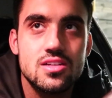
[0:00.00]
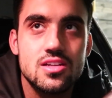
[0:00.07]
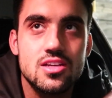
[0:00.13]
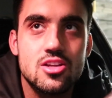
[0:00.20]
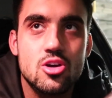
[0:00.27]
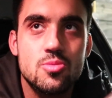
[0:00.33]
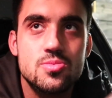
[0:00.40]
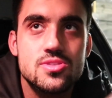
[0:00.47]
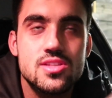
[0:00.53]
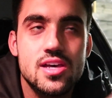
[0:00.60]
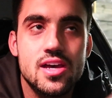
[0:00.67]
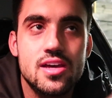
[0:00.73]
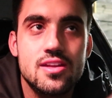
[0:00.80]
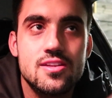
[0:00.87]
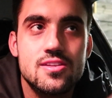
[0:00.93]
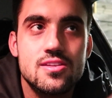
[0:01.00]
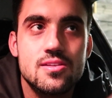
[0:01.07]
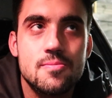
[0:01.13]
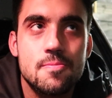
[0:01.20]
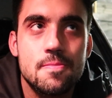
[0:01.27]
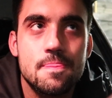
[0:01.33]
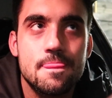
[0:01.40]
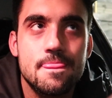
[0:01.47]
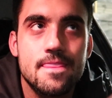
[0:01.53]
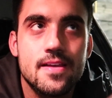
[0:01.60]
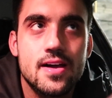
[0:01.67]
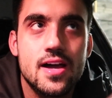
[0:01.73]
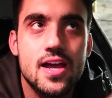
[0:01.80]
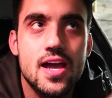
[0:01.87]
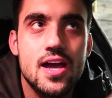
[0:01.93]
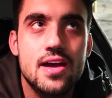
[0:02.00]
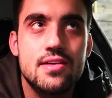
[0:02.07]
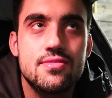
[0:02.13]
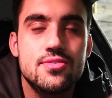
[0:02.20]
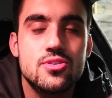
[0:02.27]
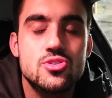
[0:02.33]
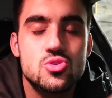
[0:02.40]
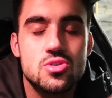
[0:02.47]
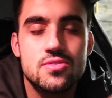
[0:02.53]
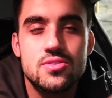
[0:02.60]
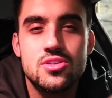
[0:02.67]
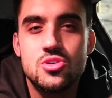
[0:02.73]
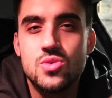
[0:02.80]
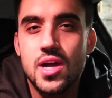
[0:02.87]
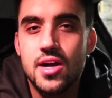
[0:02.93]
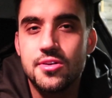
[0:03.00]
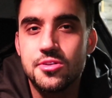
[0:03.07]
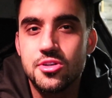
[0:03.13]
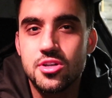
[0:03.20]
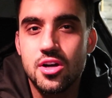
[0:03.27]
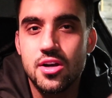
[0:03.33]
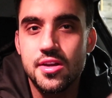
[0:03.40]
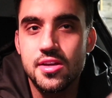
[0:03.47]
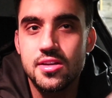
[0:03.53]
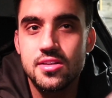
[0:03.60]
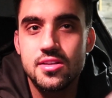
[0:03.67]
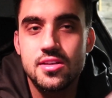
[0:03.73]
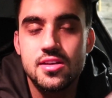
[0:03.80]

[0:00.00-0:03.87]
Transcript: in hopes that I have sort of a new outlook on it.